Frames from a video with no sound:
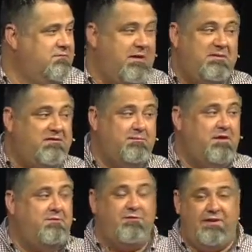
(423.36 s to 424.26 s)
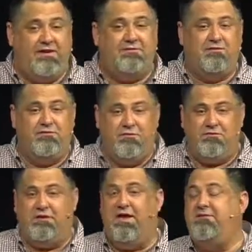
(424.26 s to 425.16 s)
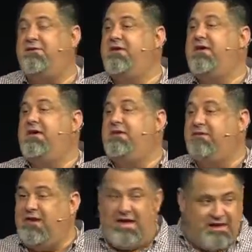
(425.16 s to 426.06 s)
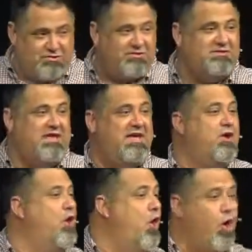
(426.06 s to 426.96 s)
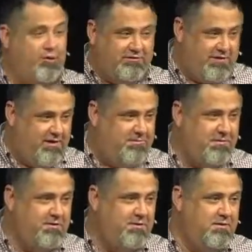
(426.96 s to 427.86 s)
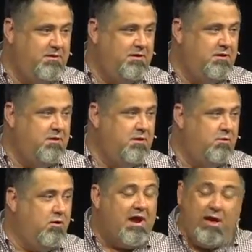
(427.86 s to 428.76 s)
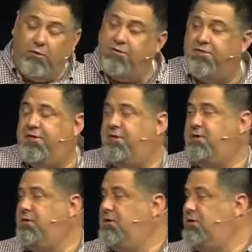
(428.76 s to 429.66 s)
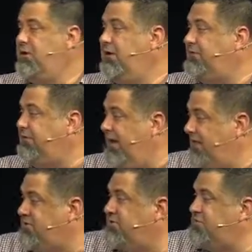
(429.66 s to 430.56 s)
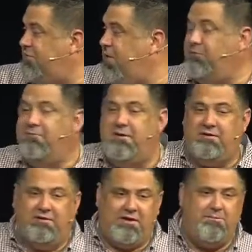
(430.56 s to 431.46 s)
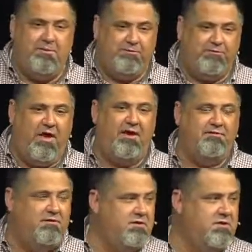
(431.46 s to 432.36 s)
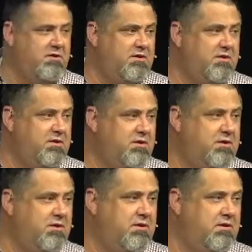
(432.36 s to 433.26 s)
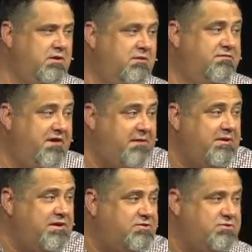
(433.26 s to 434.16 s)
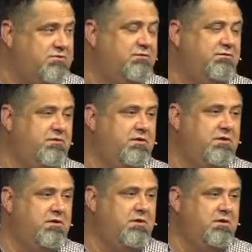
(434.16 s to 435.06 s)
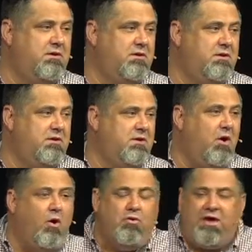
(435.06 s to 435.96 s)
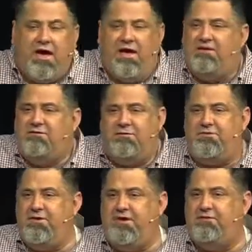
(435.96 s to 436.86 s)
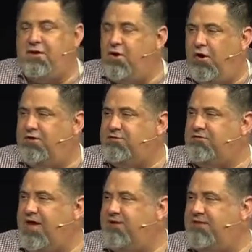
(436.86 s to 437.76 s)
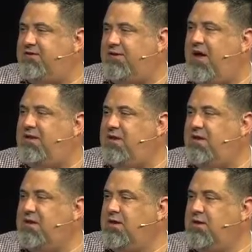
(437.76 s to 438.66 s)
Maybe sometimes finances in your life is an anxious thing all the time. Or health is an anxious problem in a lot of people's lives. Family issues, all kinds of things that cause us to have anxiety.